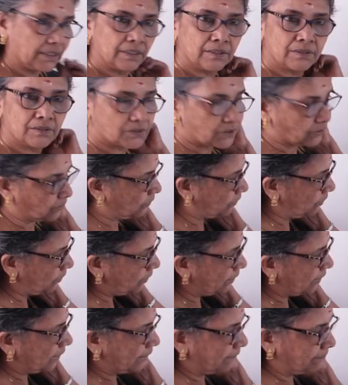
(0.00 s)

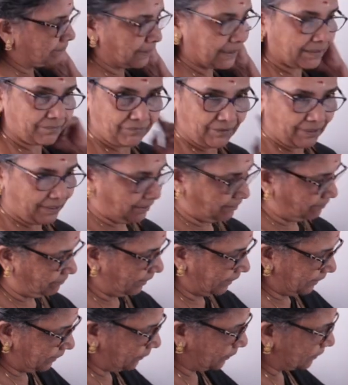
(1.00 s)
So, but while you